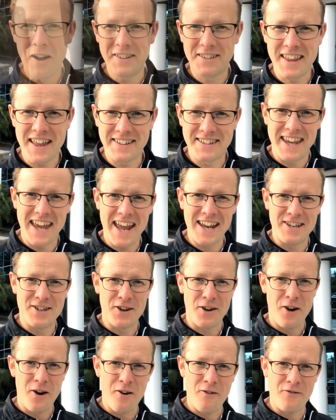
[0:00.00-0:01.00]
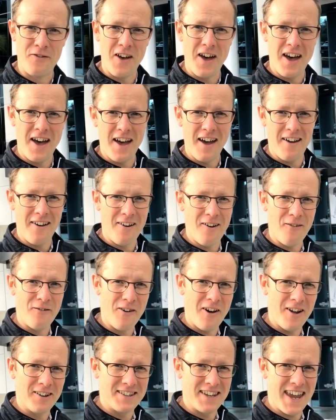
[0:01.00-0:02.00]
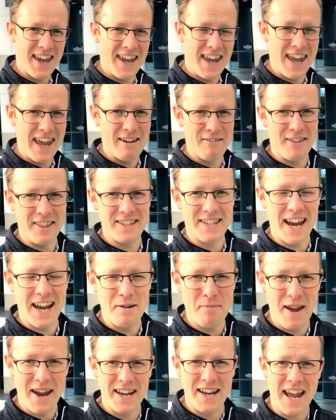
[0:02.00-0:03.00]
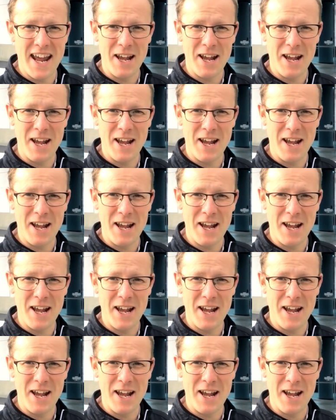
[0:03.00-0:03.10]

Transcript: Right, so that's the end of, uh, of our day here at the TaylorMade